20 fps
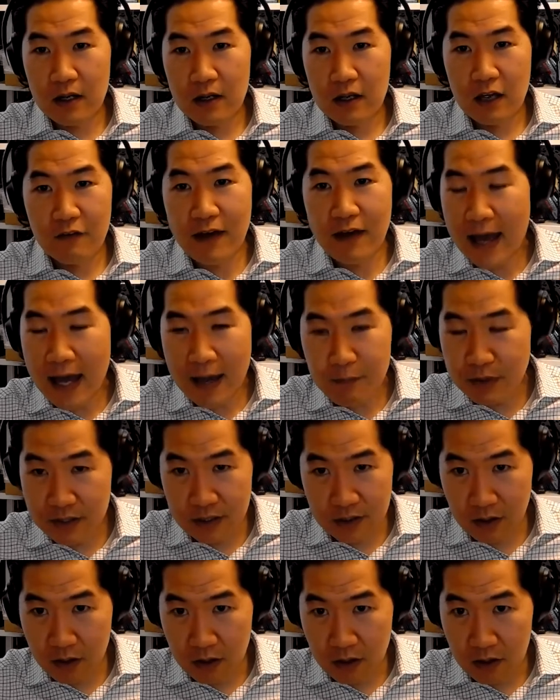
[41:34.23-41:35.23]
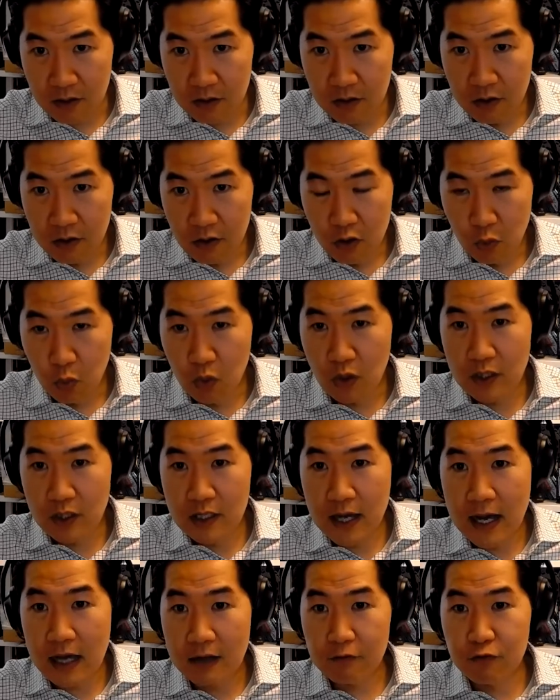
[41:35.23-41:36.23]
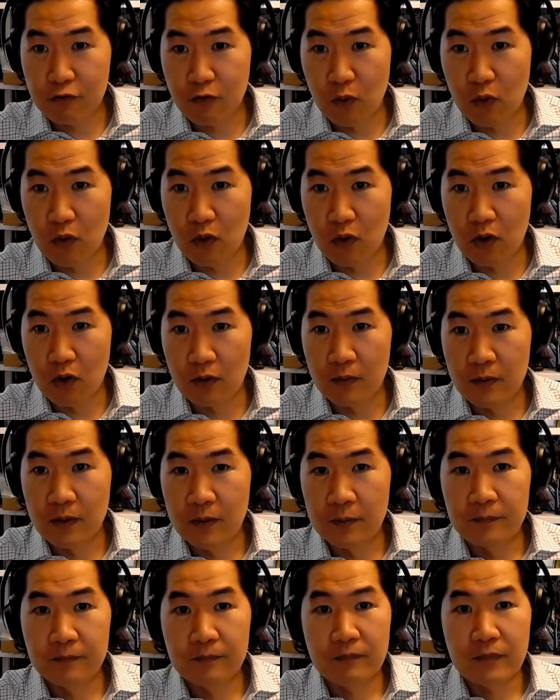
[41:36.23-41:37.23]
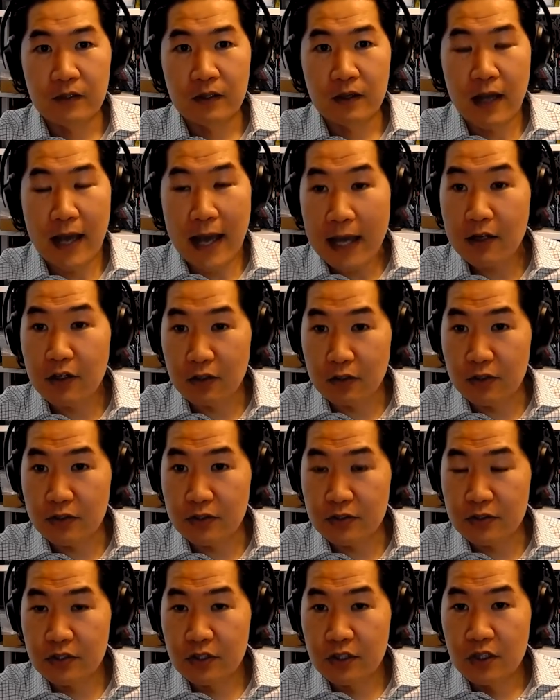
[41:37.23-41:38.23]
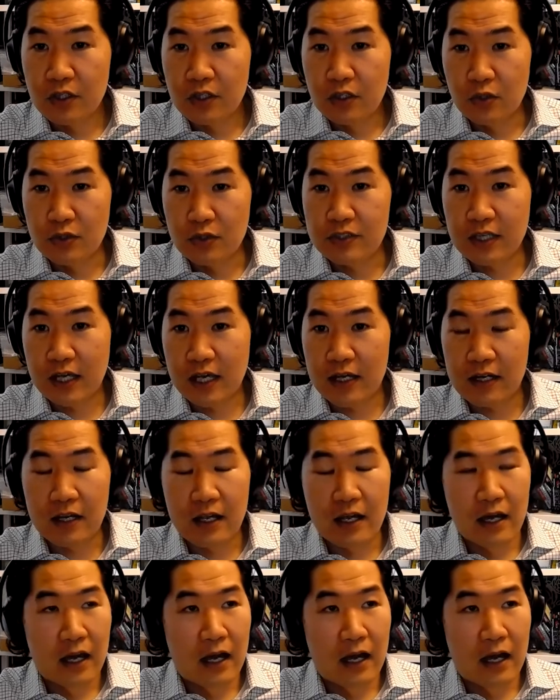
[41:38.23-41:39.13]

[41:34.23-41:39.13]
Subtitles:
have happened at all were it not for hackers who said,